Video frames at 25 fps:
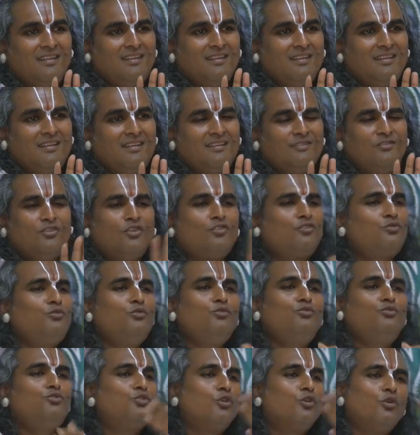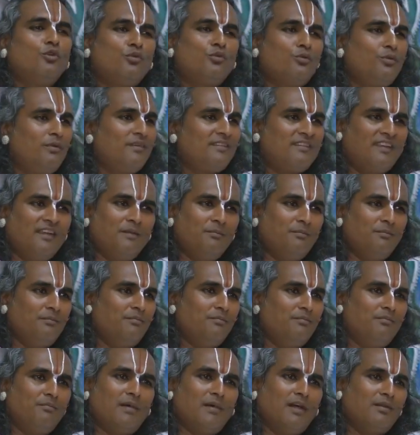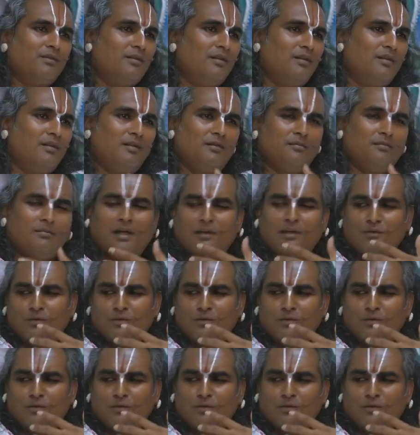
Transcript: Just to joke with him, Bhanu